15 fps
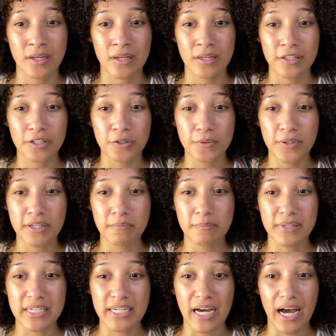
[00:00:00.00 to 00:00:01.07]
You can
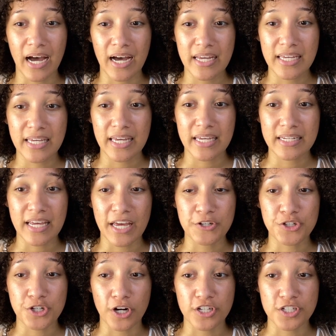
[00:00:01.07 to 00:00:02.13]
be high-end and
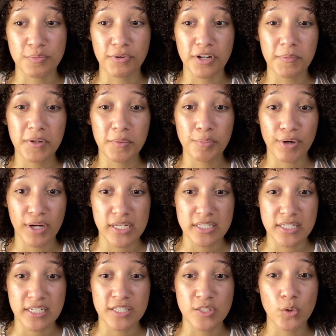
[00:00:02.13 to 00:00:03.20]
charge premium
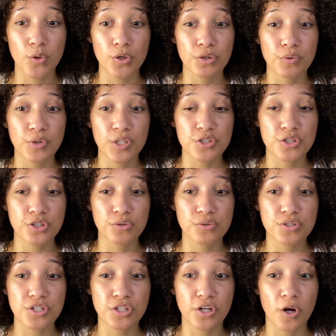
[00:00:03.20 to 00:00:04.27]
prices, or you can choose
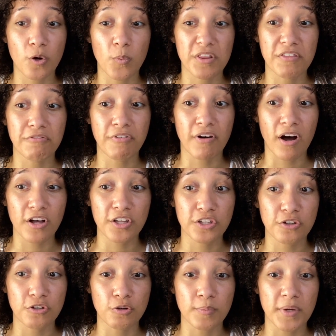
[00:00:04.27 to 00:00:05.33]
to go with
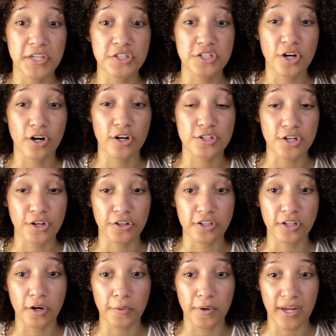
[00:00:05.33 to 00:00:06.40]
volume and charge on the
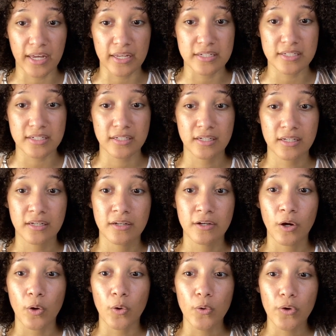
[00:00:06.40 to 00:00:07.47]
lower end.
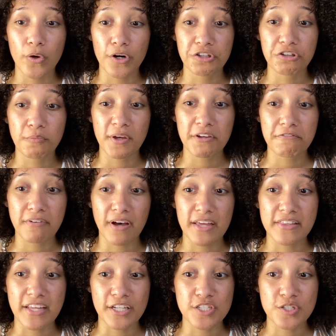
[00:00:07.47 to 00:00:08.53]
Or you may find
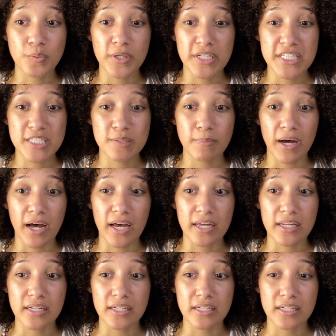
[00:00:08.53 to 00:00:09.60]
that sweet spot
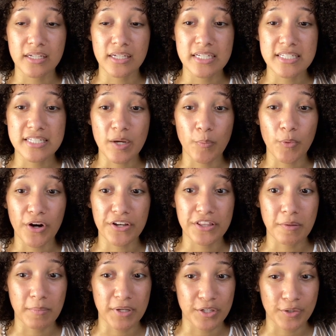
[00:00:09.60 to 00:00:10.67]
is somewhere in the
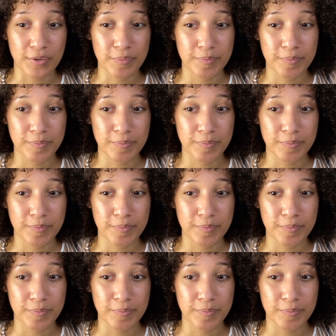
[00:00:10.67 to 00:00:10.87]
middle.